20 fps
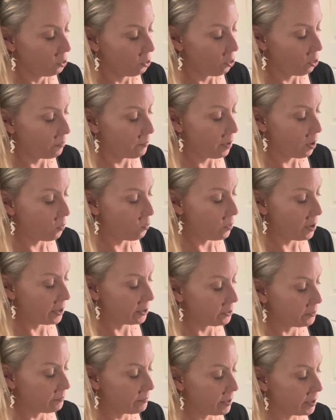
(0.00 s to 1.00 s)
or about where
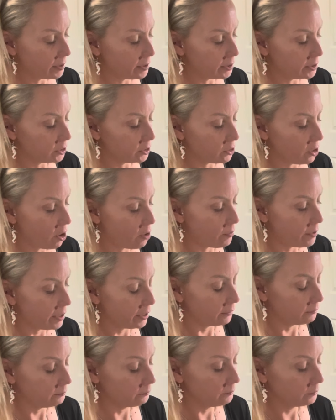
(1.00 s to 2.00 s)
the money's
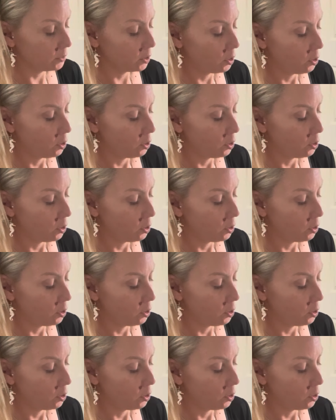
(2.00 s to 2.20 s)
going